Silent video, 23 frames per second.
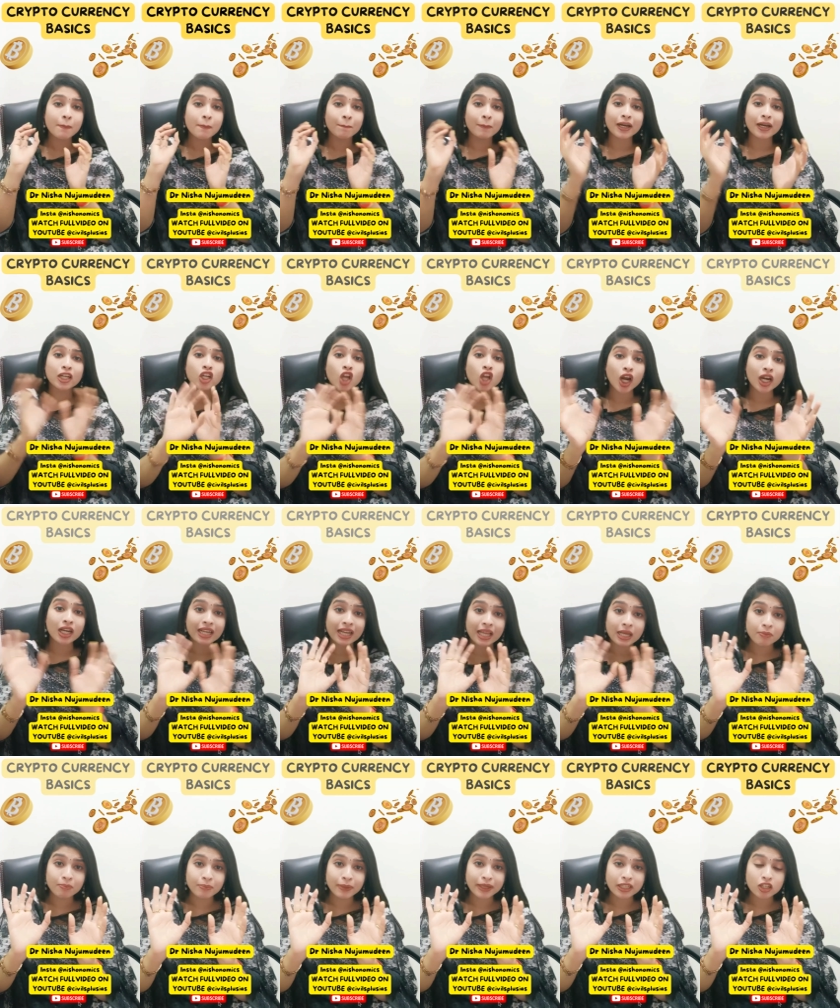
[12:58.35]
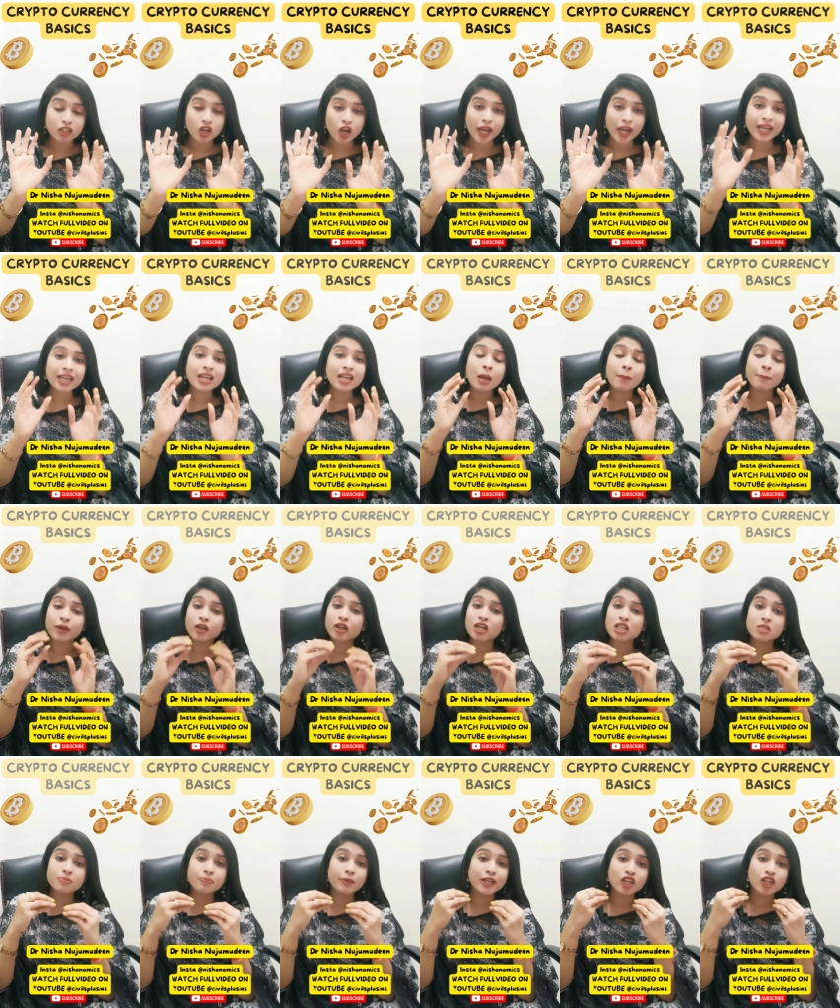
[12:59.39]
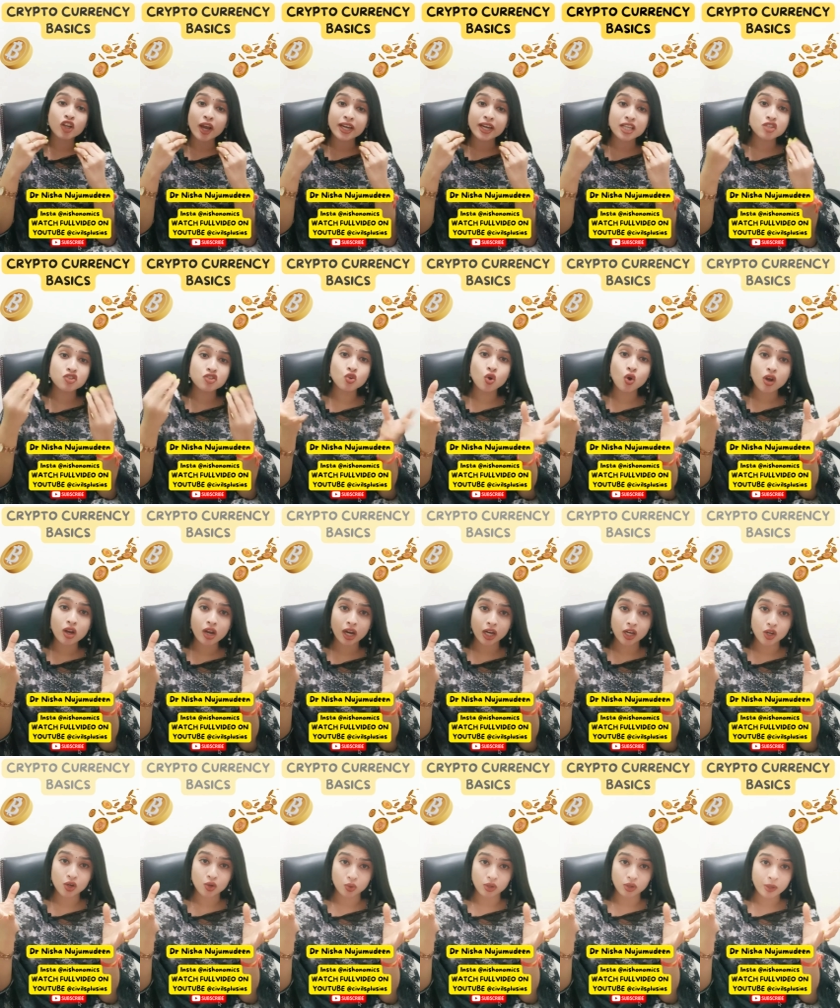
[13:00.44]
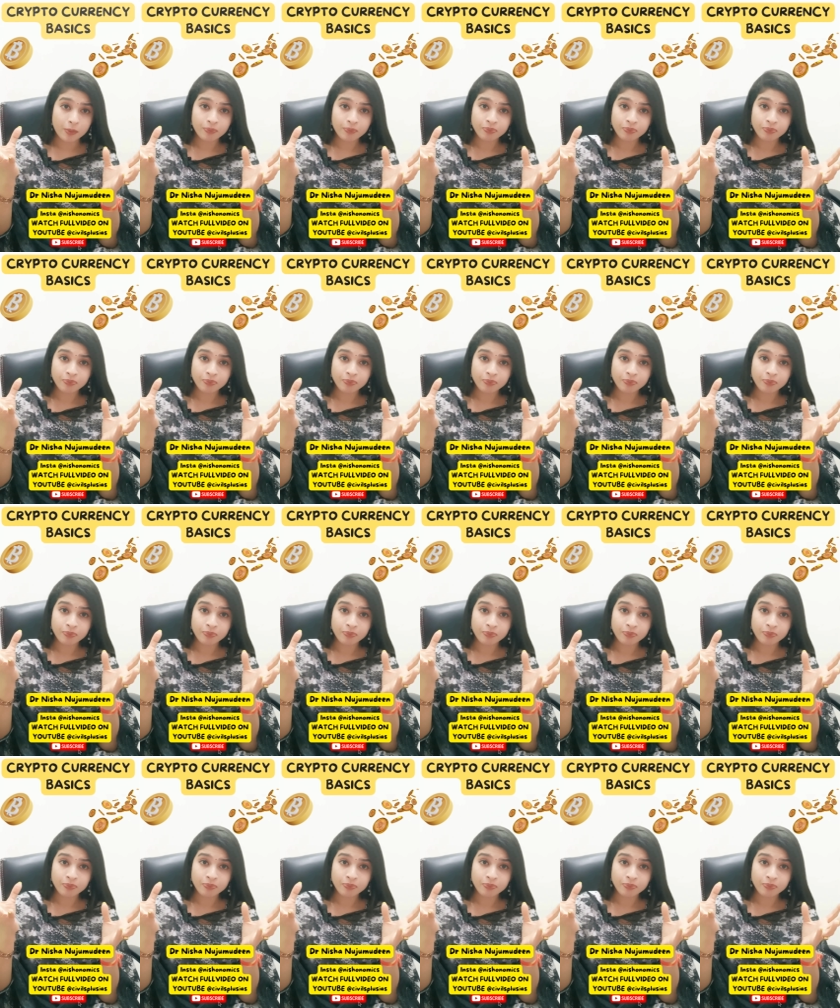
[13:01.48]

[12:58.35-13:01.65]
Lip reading: but not like Bitcoin, because Bitcoin has no control,